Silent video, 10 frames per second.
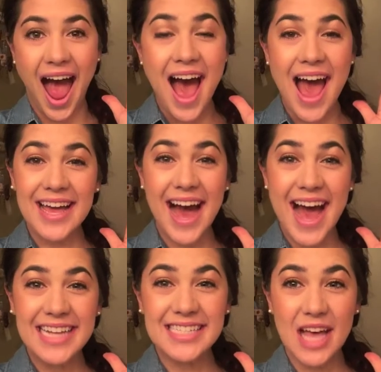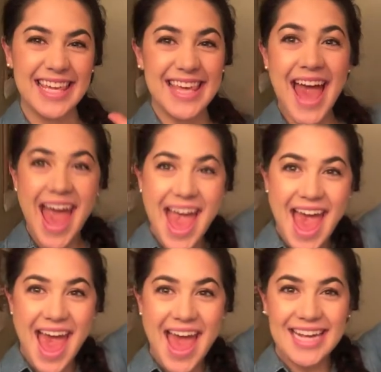Hi guys!
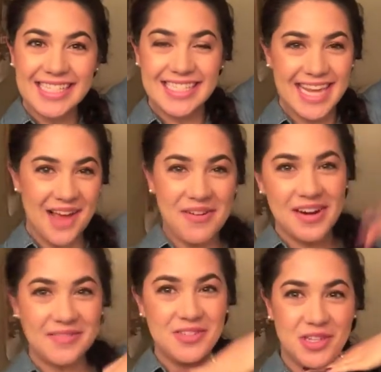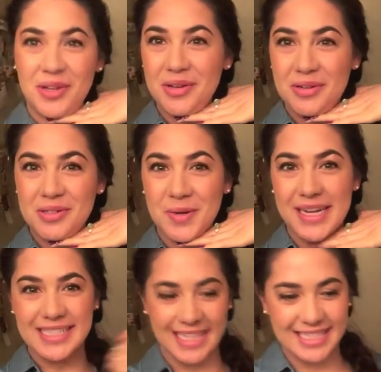Yay! It's day one of June
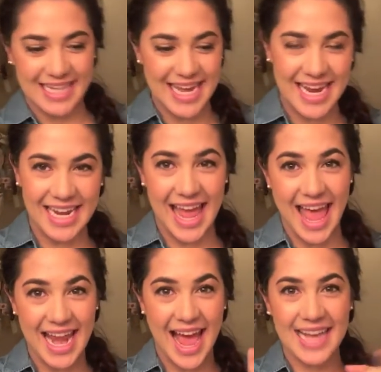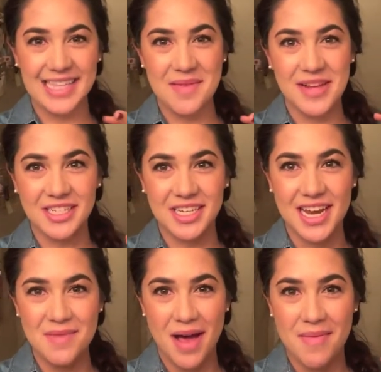2016 and as I mentioned
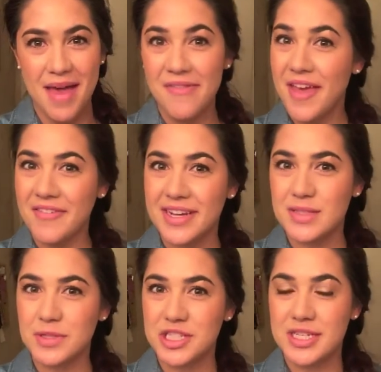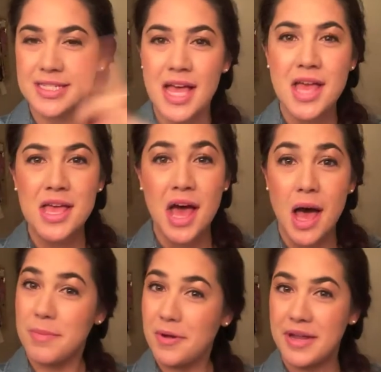in my May favorites, which is
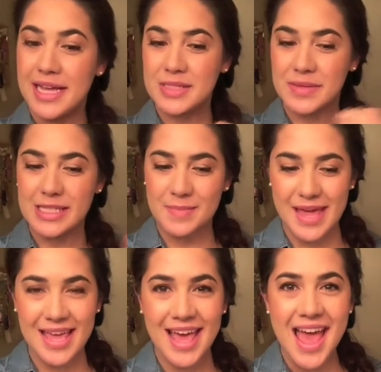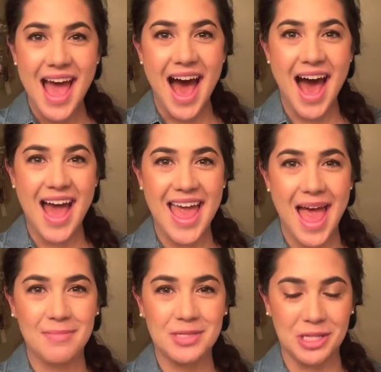uploading as we speak, I
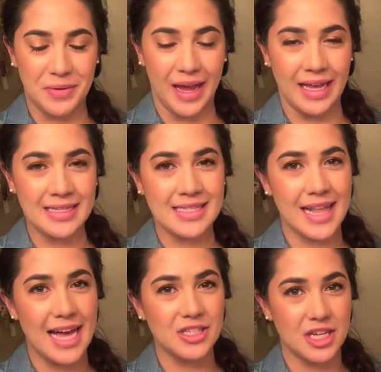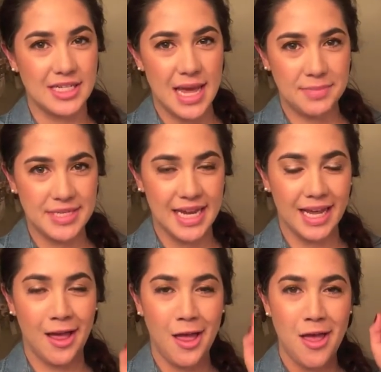am doing slash
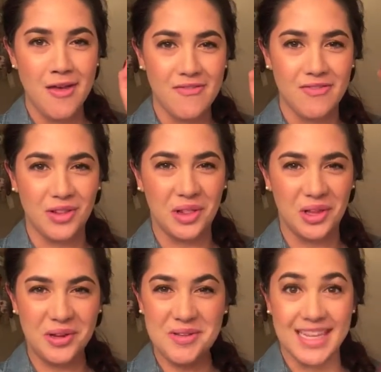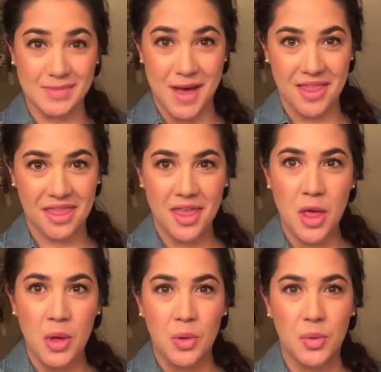attempting Vlune this month,
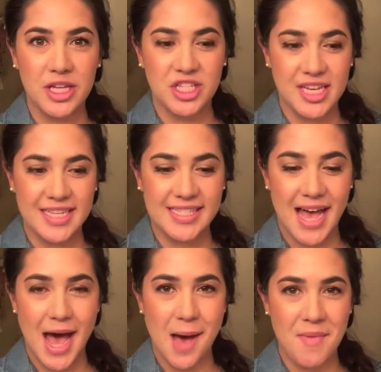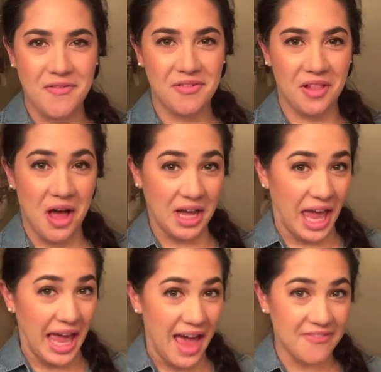which is um,
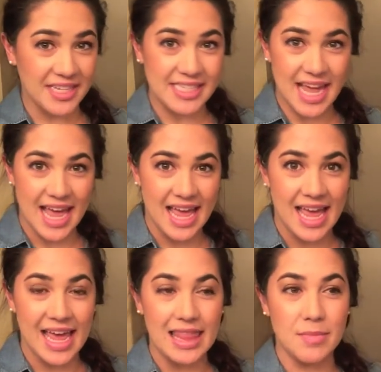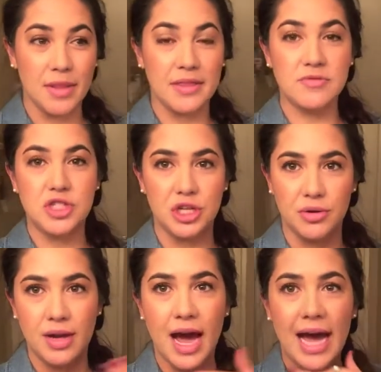vlogging every day in the month of
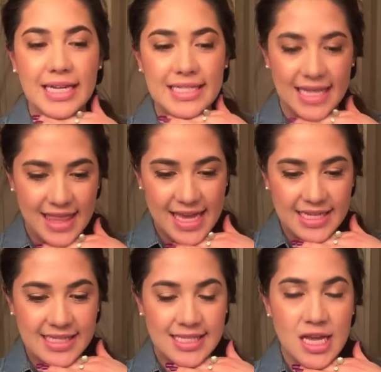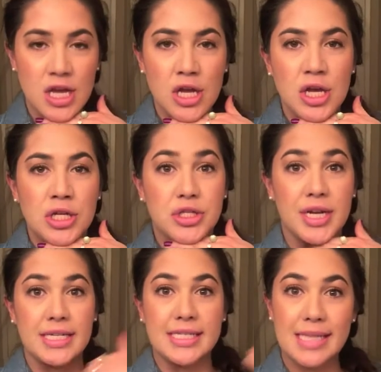June. I did this
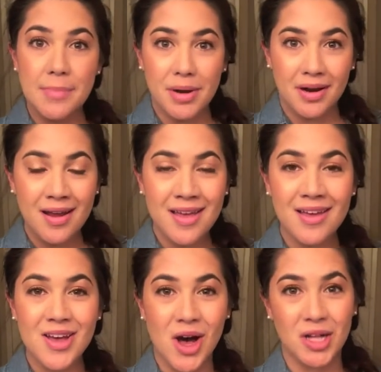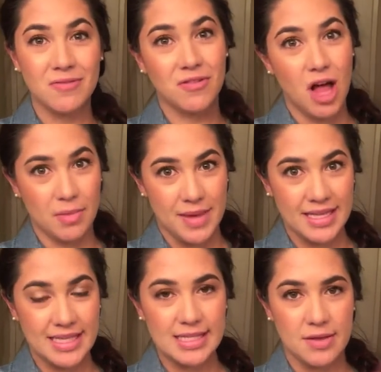during December called
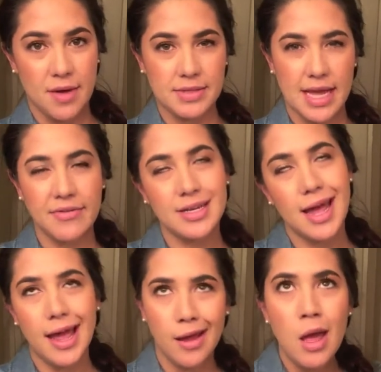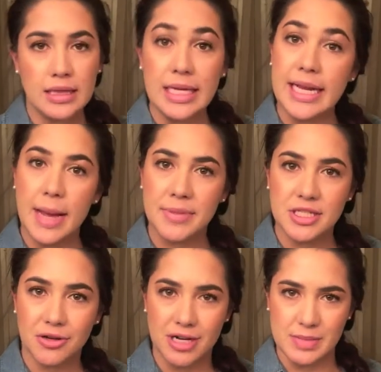Vlogmas. And so that was every day leading up
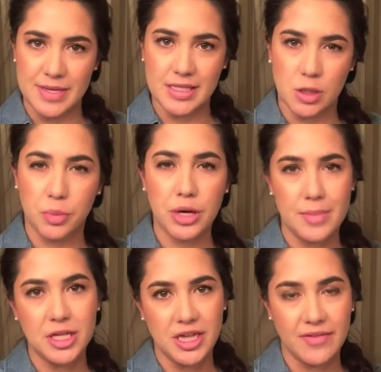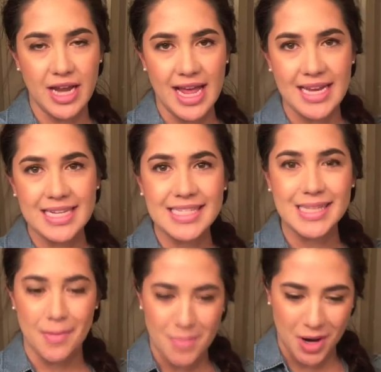until Christmas. So pretty much every day in
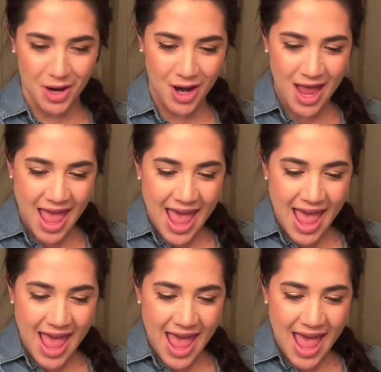December.